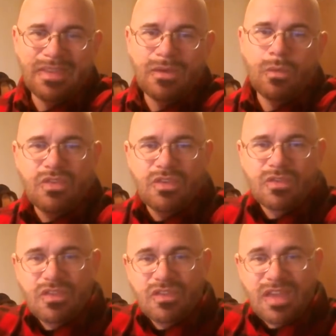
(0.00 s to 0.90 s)
which is
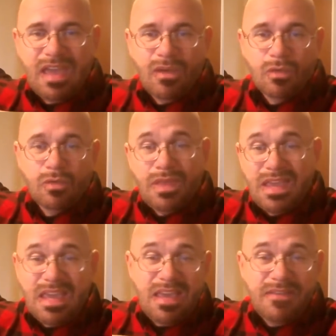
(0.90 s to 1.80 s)
the scales or the
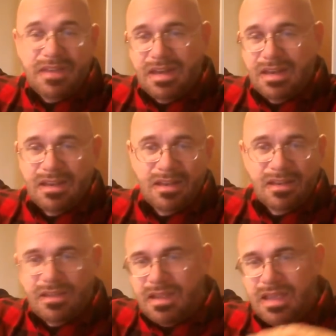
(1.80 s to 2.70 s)
even,
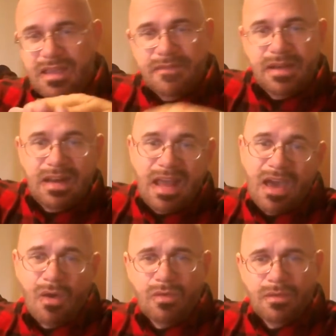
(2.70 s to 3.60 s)
to even it
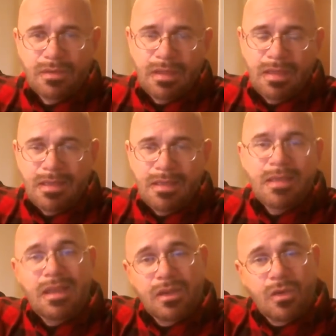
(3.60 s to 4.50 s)
out,
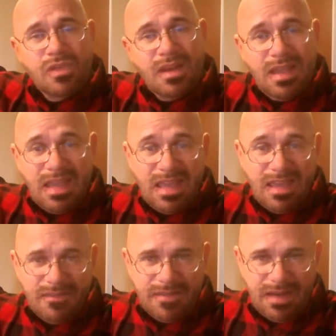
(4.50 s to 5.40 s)
it goes into
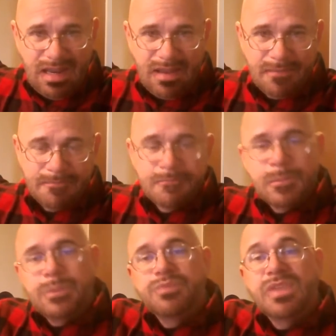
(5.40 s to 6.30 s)
evening.
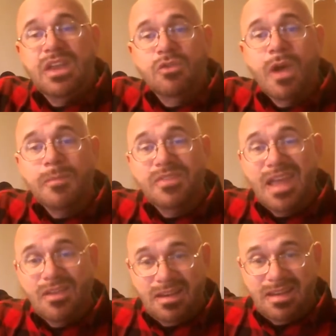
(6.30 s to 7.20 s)
It drops
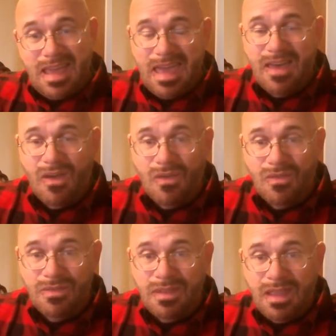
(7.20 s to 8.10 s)
down into hell.
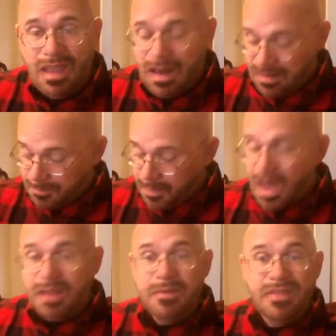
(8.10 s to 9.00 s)
And at the
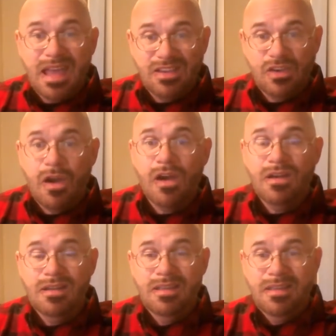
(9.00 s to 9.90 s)
bottom of that
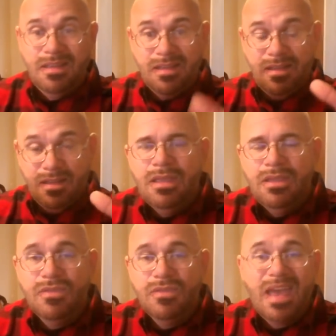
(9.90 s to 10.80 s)
chart,
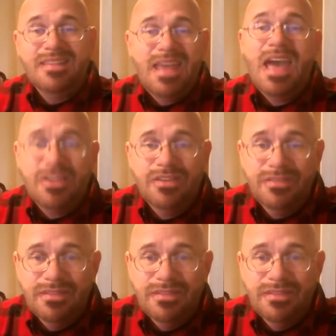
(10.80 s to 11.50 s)
you've got Saturn